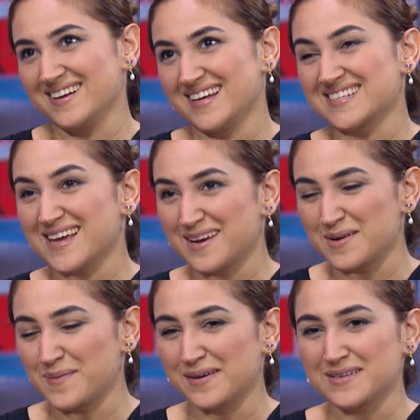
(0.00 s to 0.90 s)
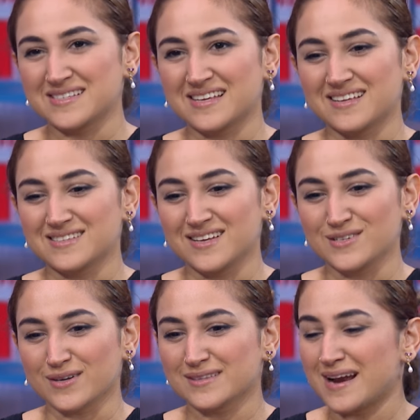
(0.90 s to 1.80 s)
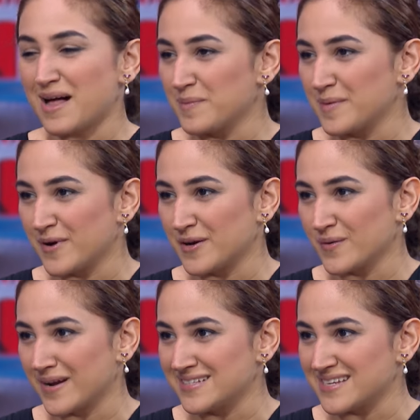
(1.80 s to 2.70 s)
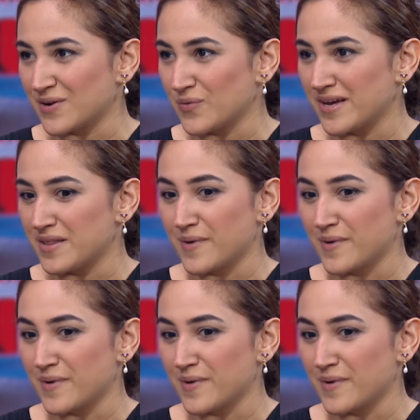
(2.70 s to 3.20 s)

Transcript: excited about is a talk that I'll be moderating with